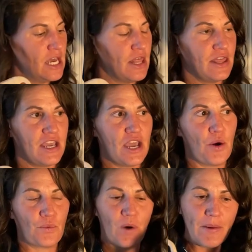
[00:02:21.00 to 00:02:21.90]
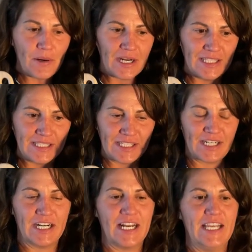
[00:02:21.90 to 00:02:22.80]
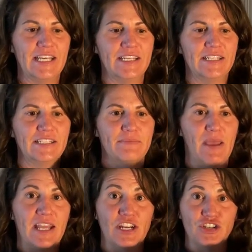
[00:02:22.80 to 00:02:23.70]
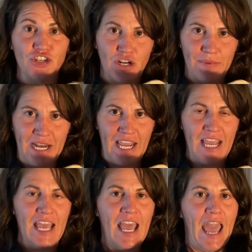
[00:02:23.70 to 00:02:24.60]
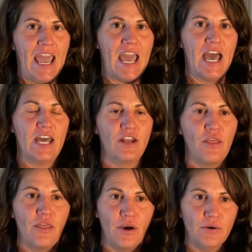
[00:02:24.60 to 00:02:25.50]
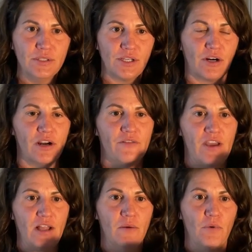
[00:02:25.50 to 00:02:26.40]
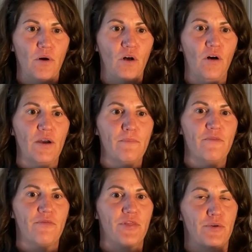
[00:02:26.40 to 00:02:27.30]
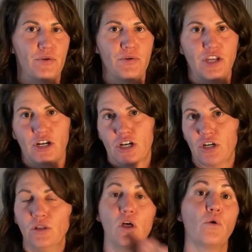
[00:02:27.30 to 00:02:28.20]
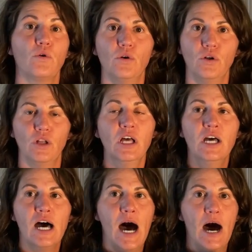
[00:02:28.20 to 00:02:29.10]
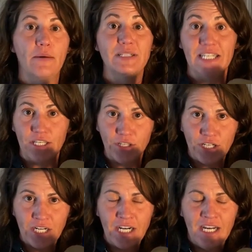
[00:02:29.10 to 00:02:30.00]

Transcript: The rubber insert is made in Germany, and those are available through your local um, dealer.